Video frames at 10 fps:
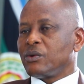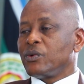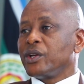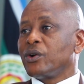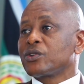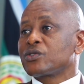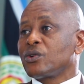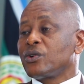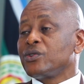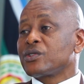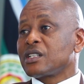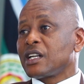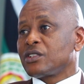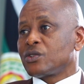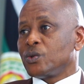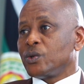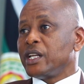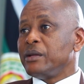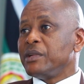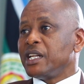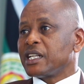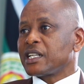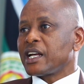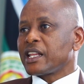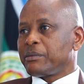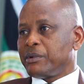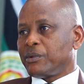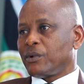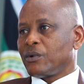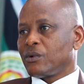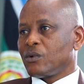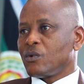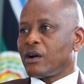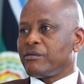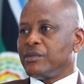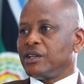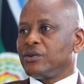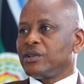We also use that to eliminate other people who have been